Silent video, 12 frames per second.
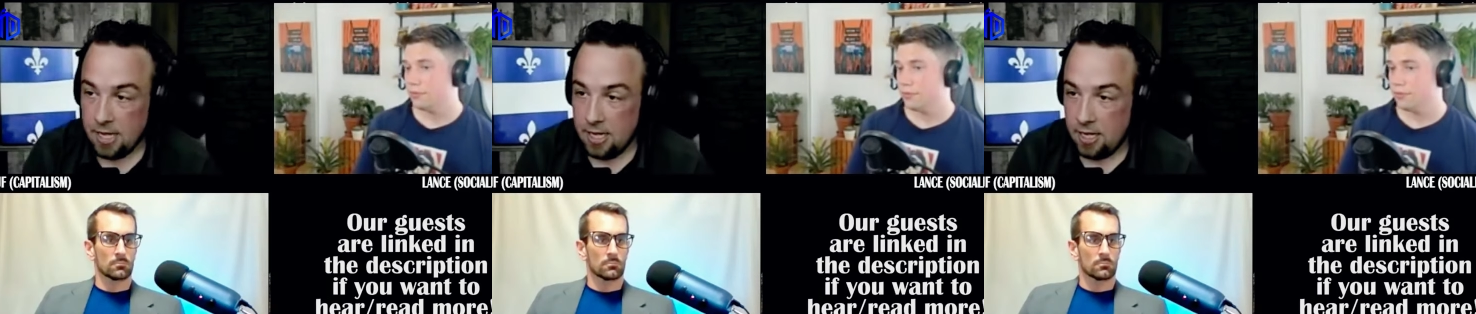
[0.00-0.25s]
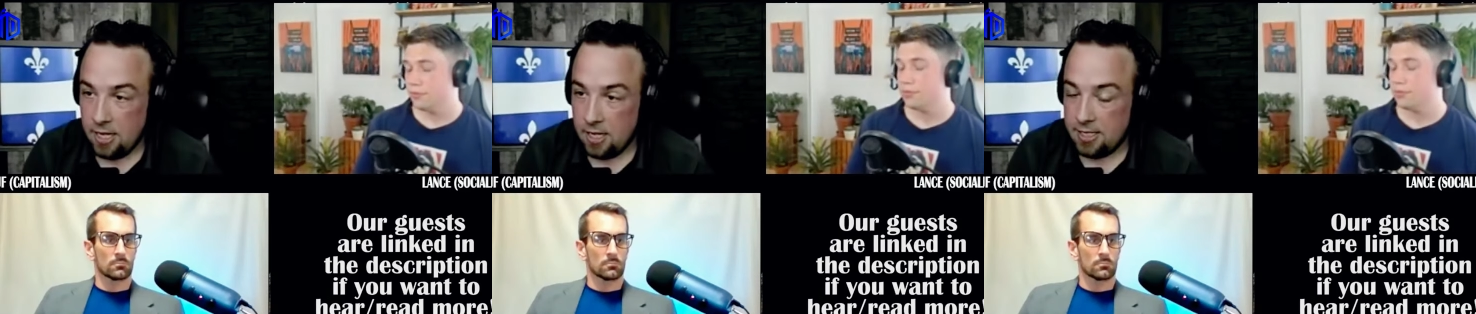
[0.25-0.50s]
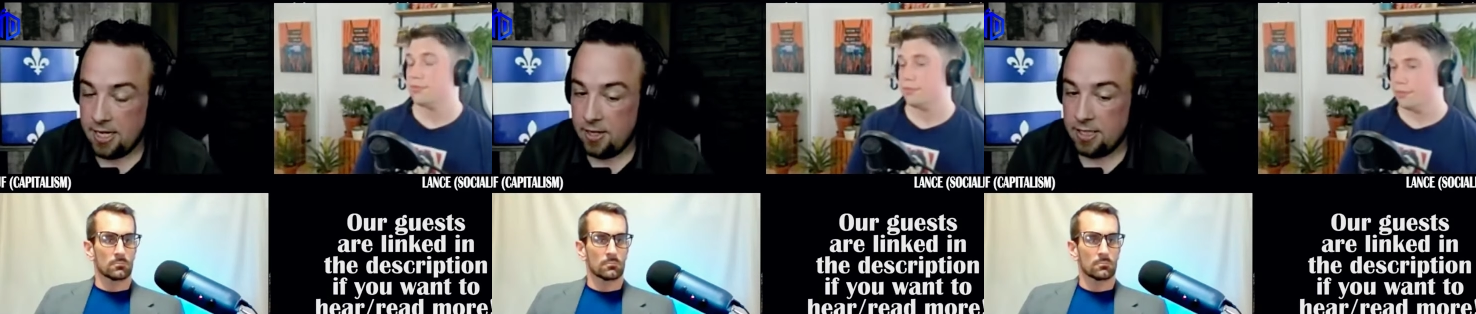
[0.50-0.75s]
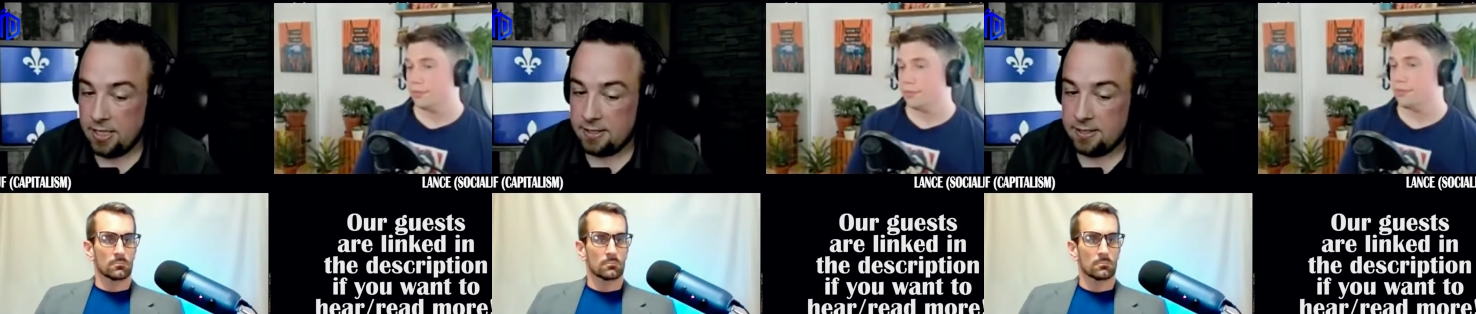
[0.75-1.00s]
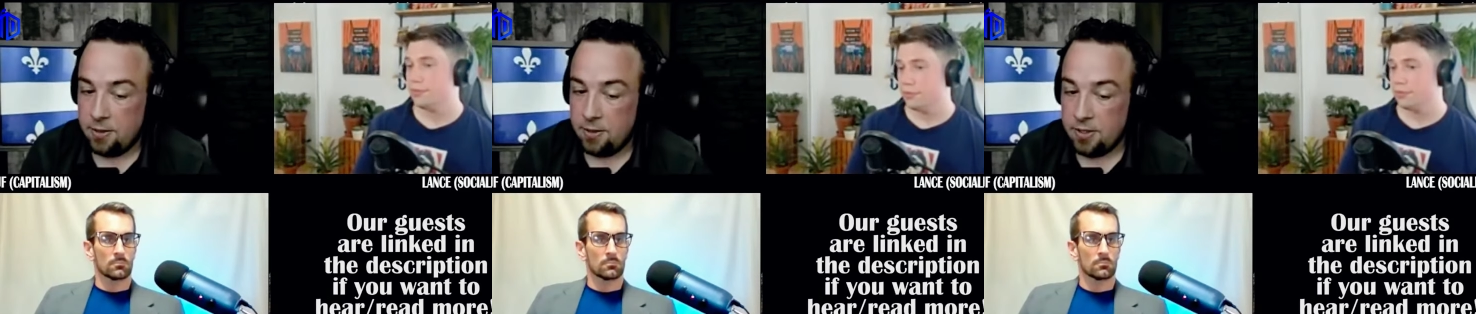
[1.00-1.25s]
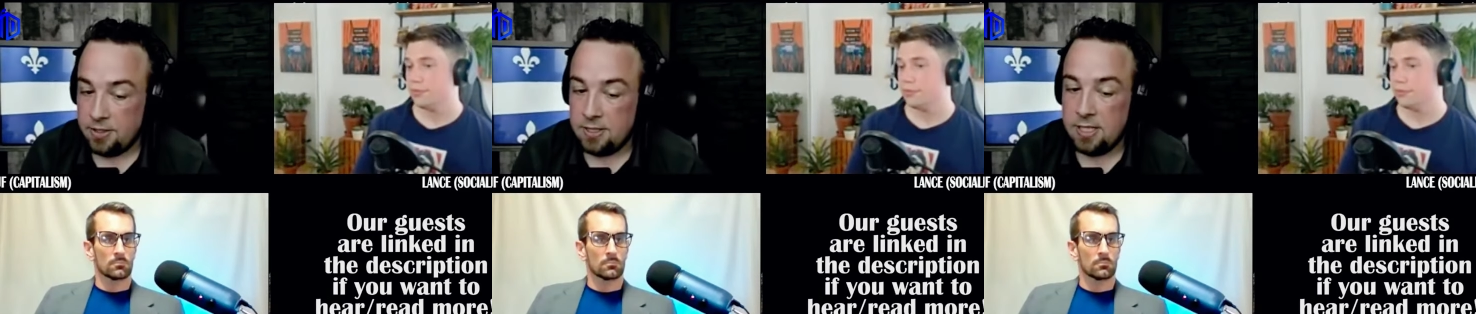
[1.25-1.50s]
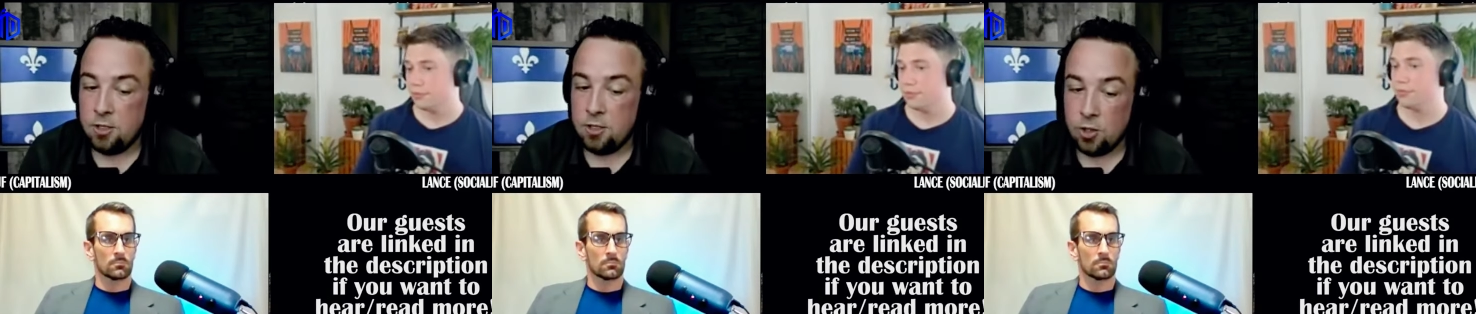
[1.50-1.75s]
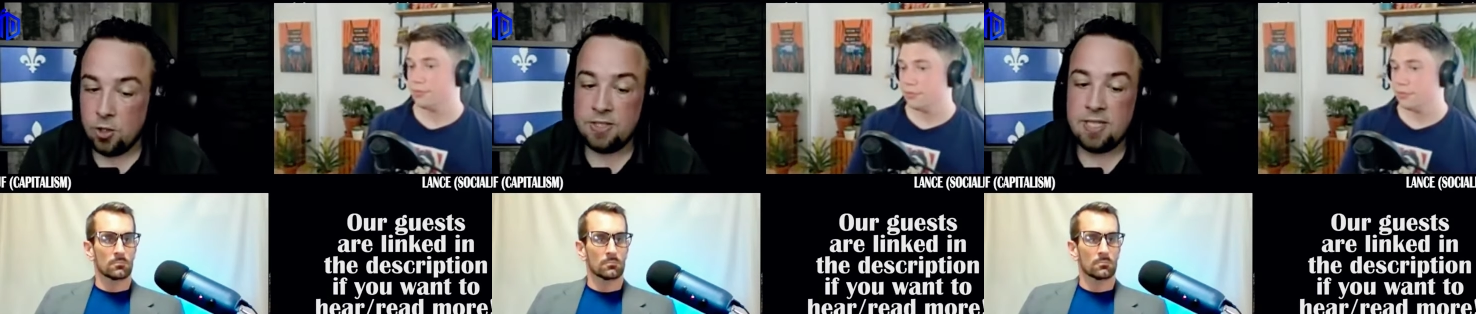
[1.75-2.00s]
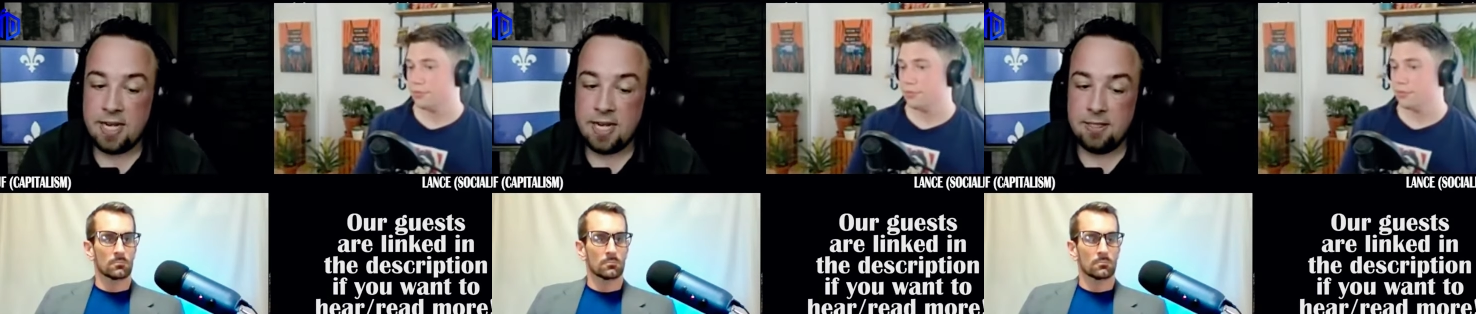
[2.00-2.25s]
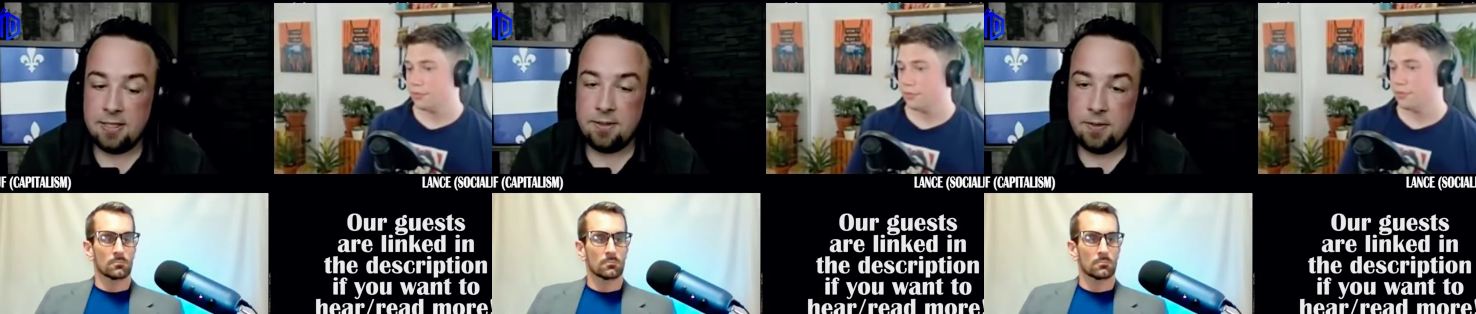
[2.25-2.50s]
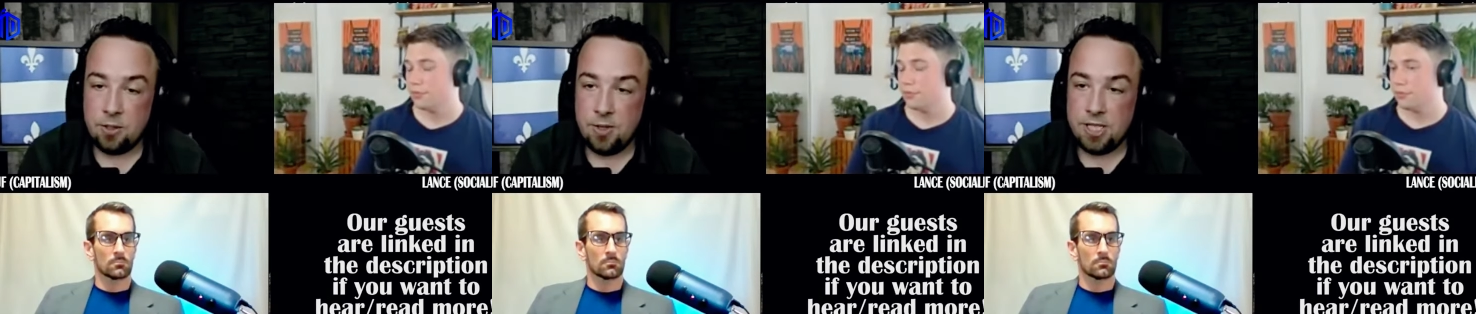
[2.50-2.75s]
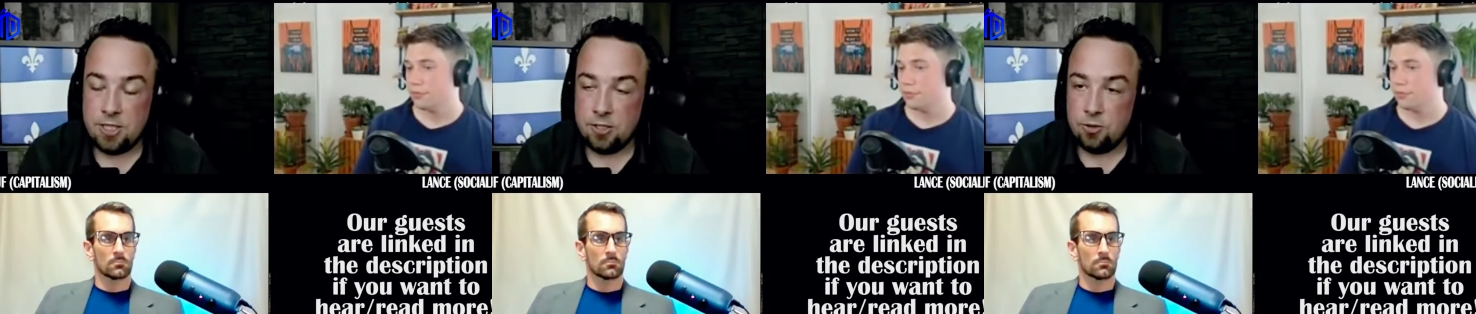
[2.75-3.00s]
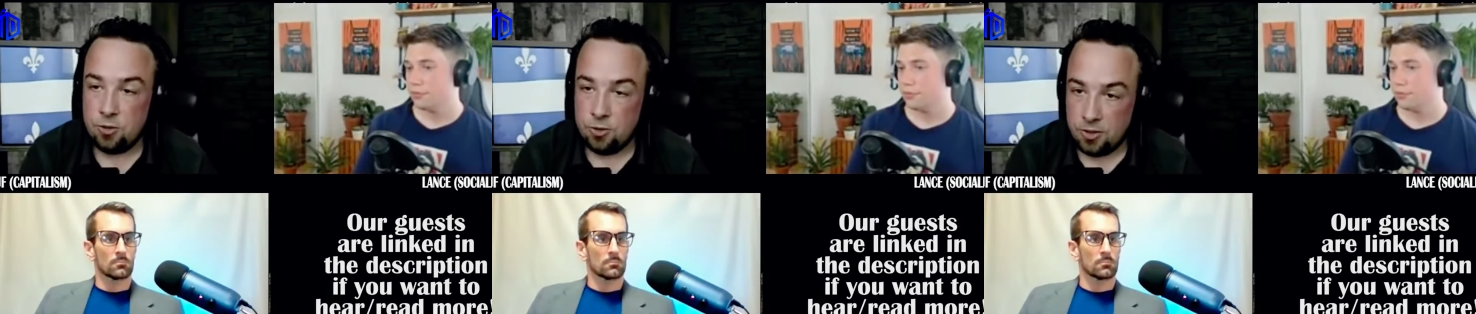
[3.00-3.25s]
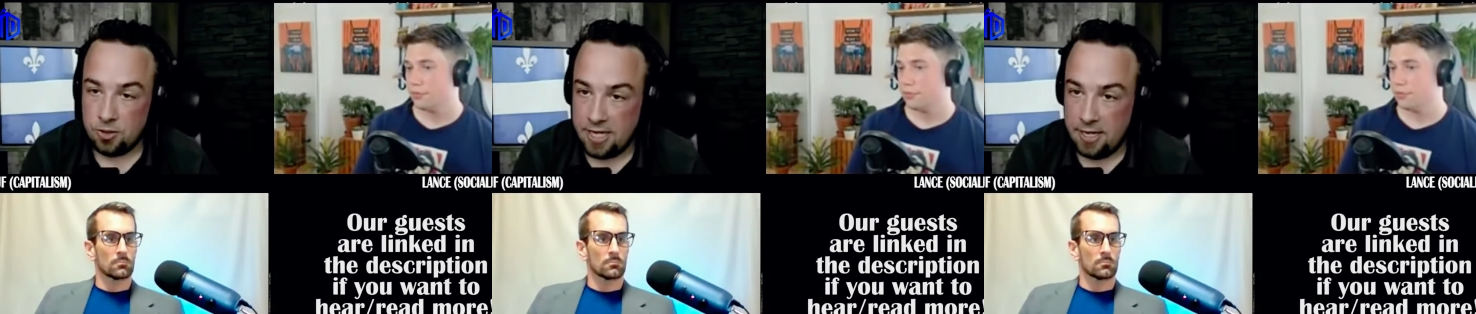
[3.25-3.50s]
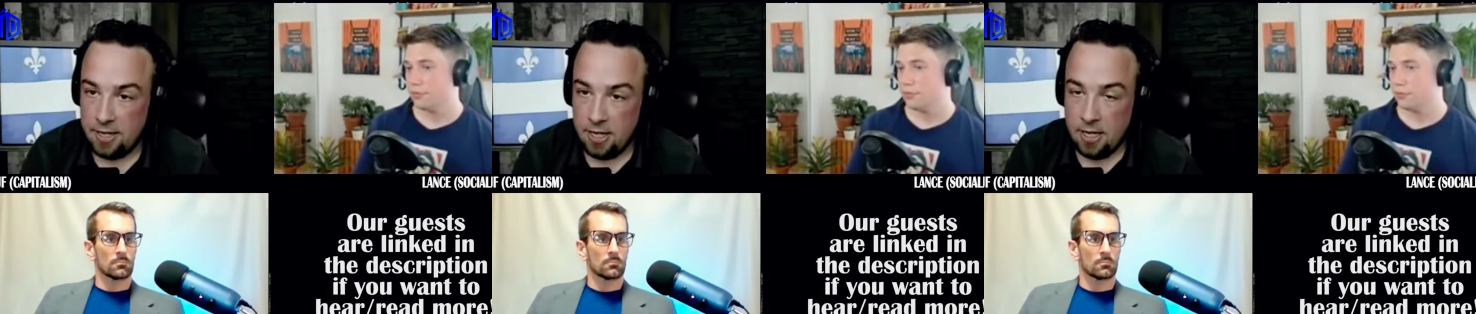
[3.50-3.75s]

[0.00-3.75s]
Speaker 1: Uh, there is seriously no scientific question today